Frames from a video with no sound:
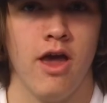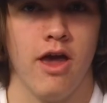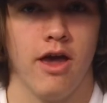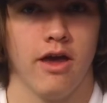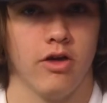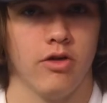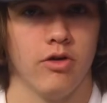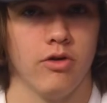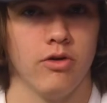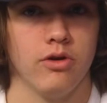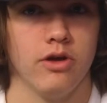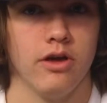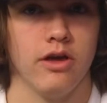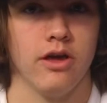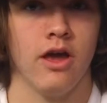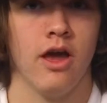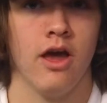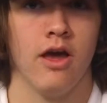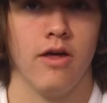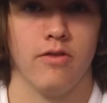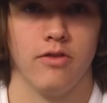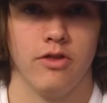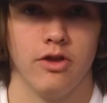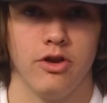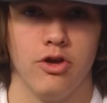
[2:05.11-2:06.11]
including
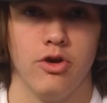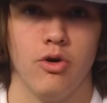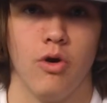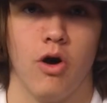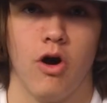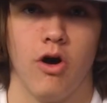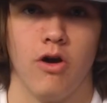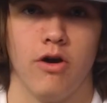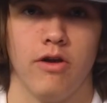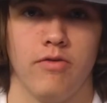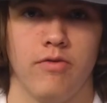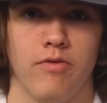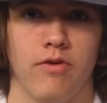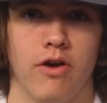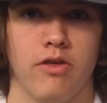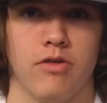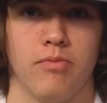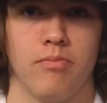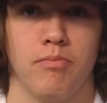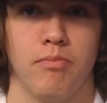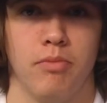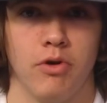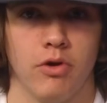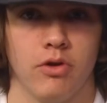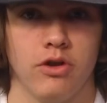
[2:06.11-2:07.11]
the new
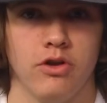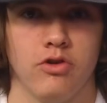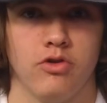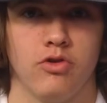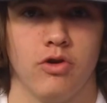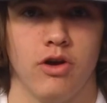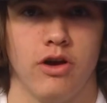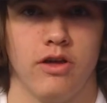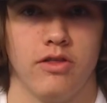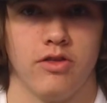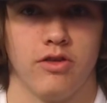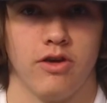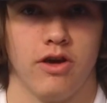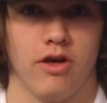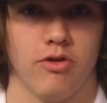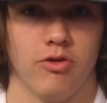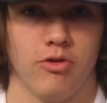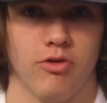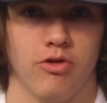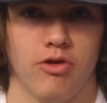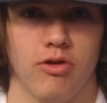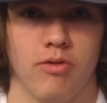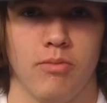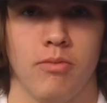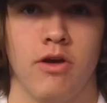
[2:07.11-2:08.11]
ArtyFest Building Trade
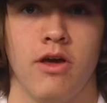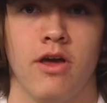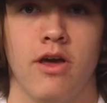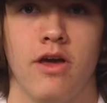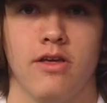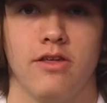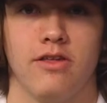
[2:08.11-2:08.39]
Scholarship.